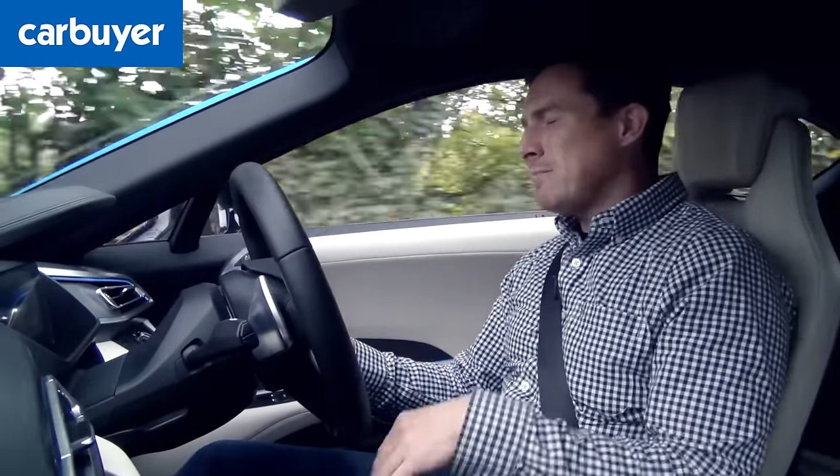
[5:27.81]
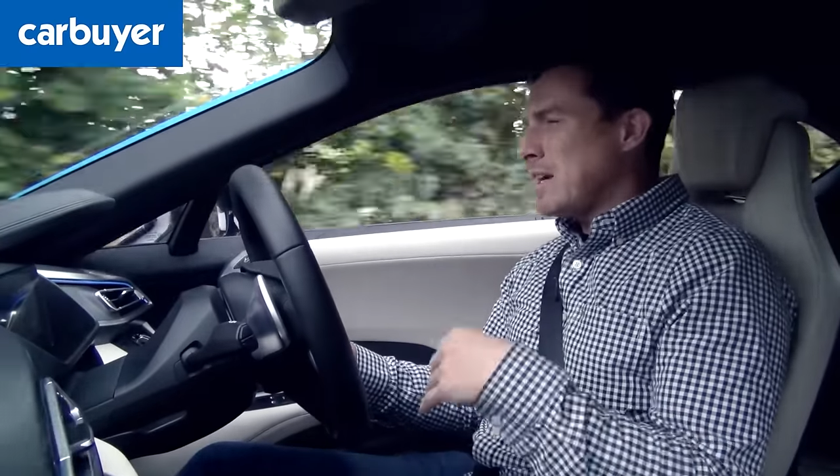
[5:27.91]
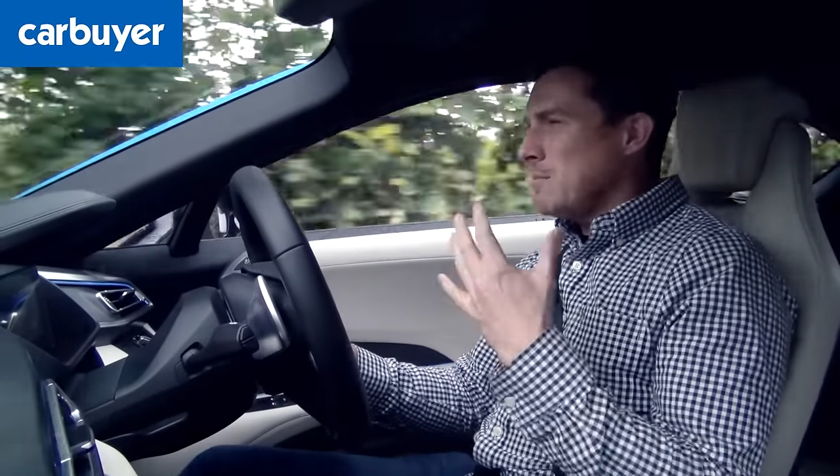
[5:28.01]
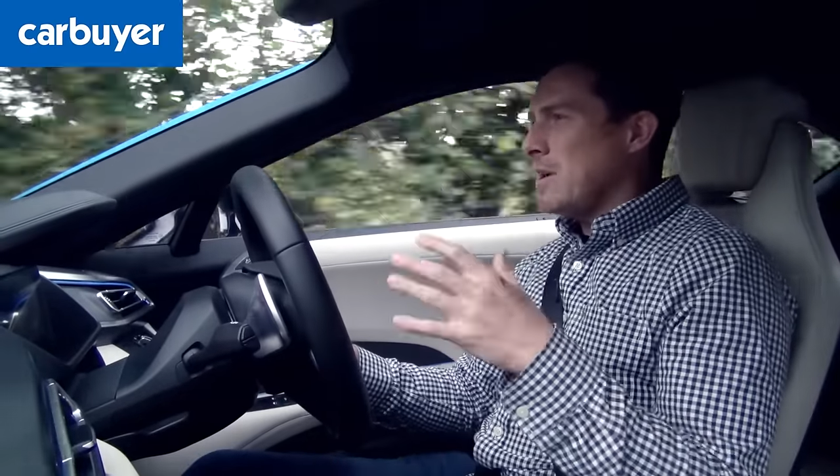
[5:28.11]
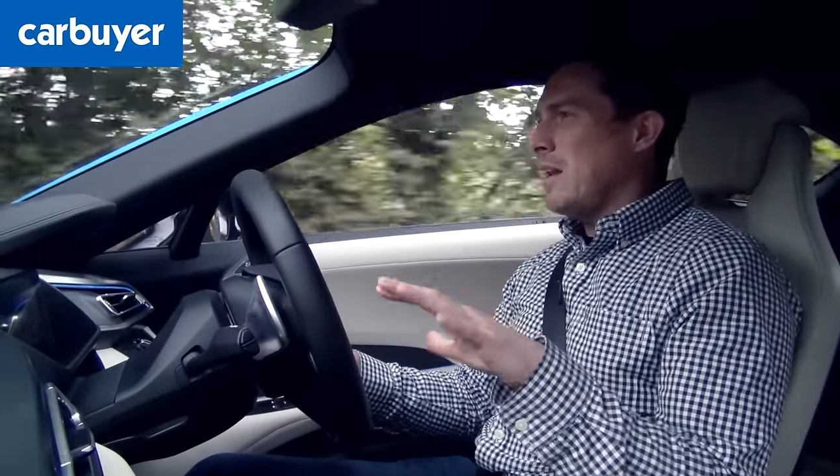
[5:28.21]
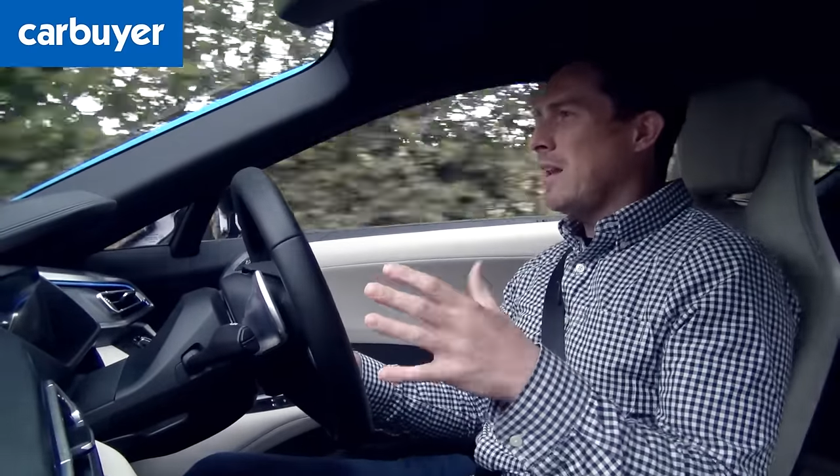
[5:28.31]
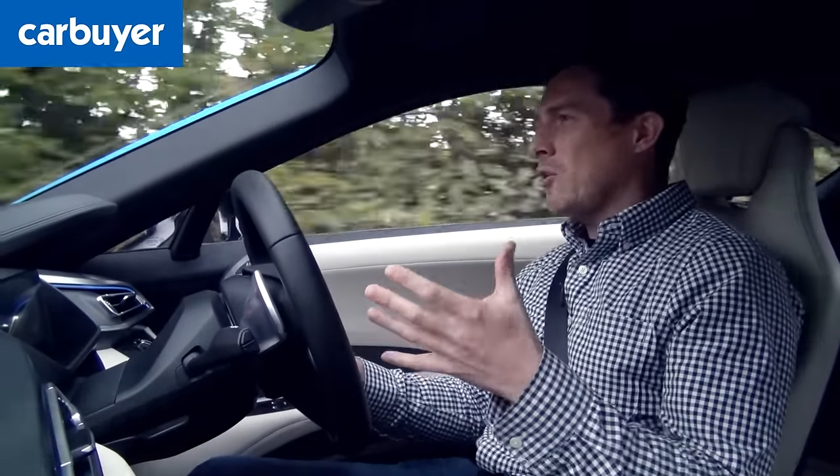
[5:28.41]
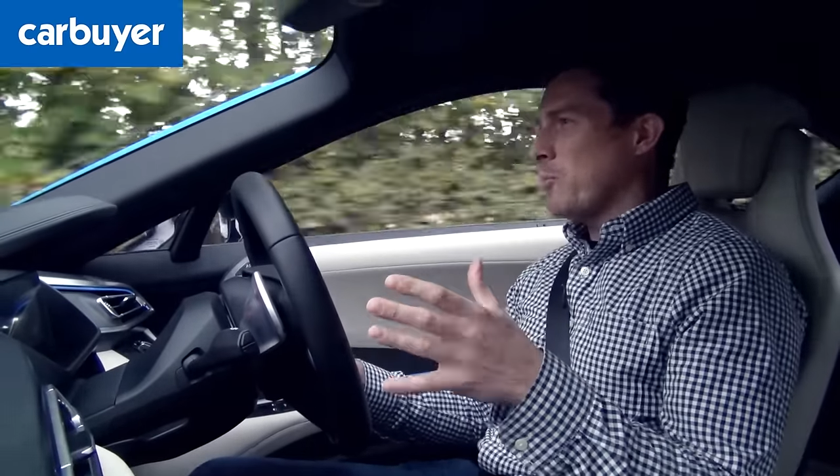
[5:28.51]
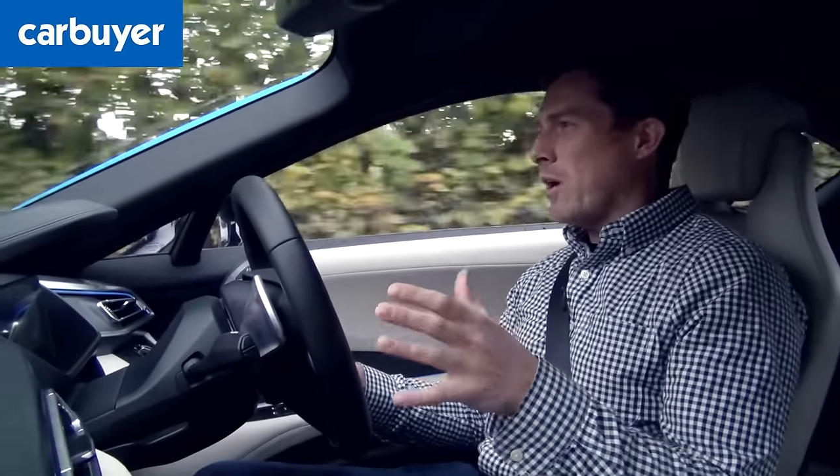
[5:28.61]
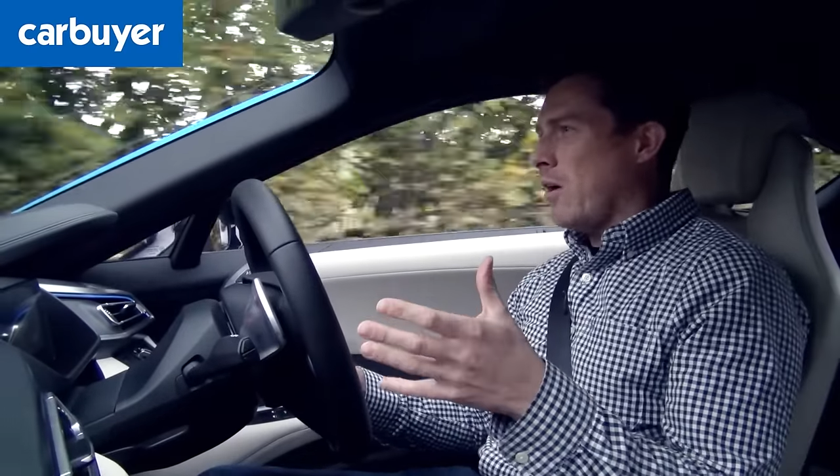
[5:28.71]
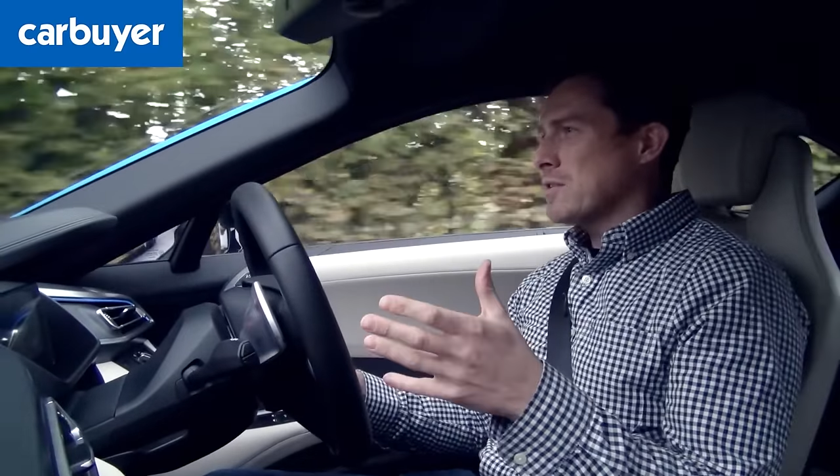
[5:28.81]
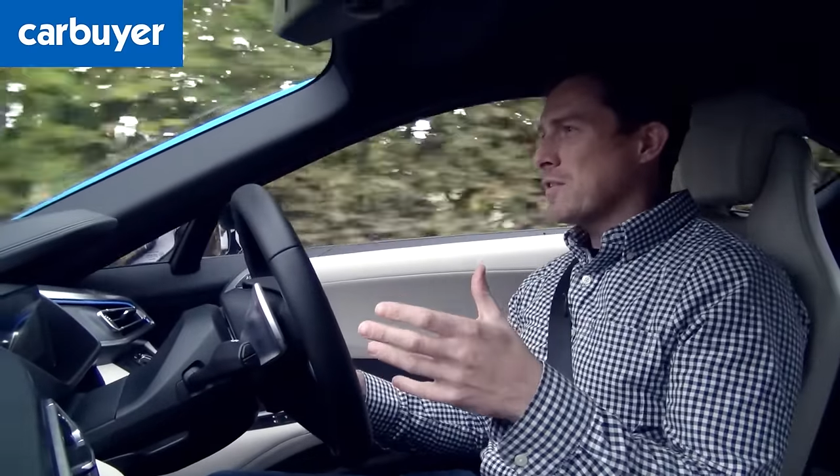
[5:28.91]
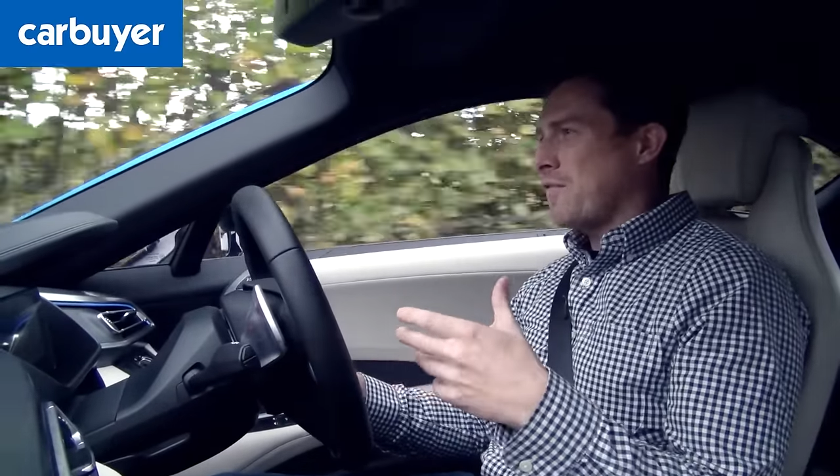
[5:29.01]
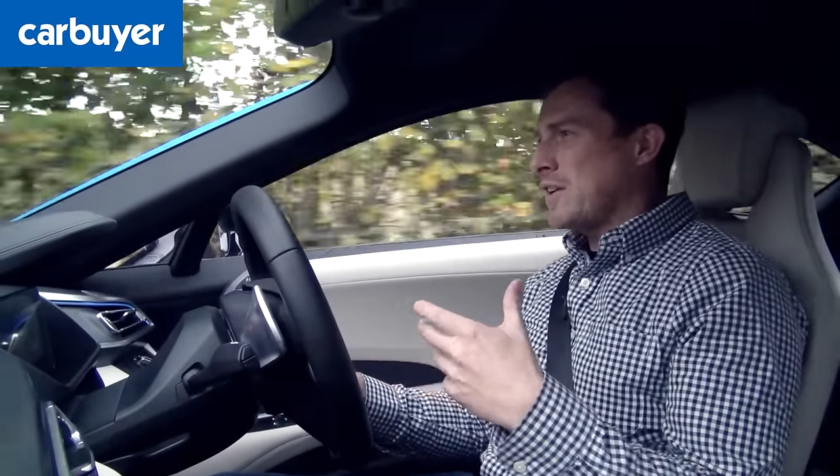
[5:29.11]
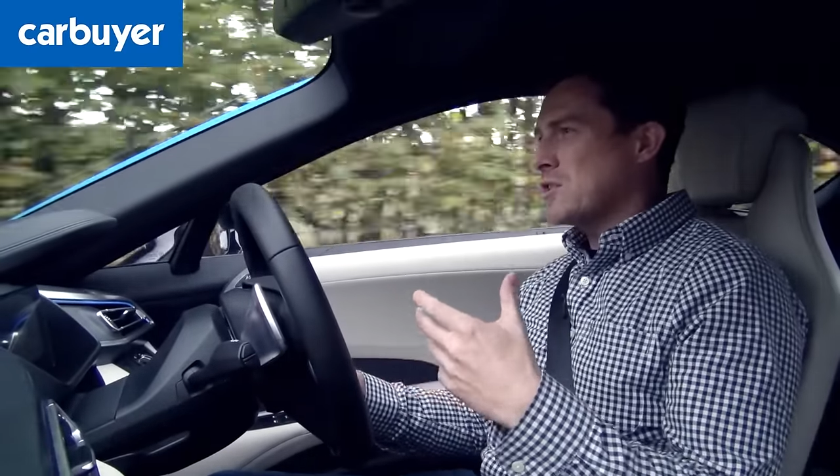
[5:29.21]
maybe a little bit
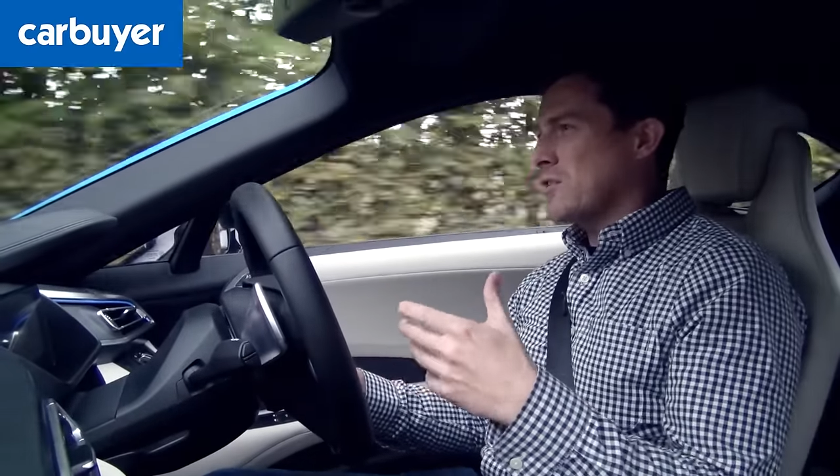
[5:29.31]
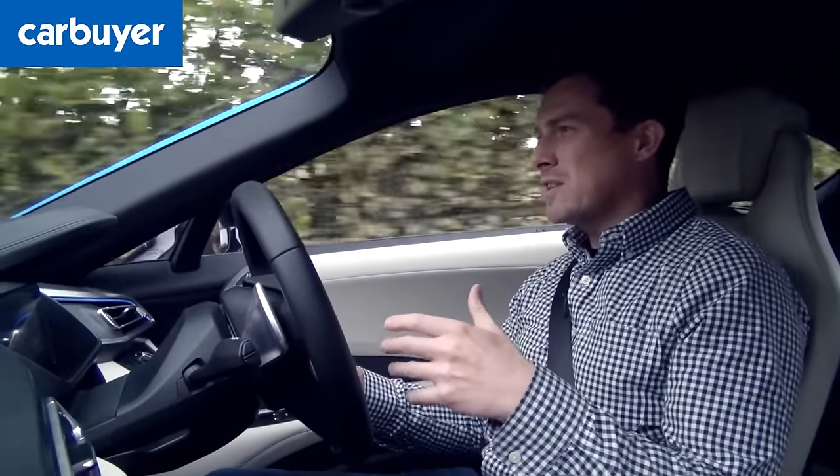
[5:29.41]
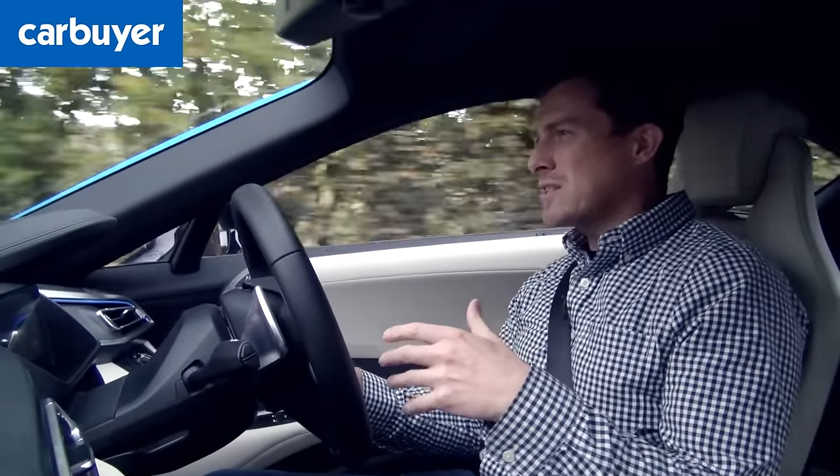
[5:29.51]
artificial.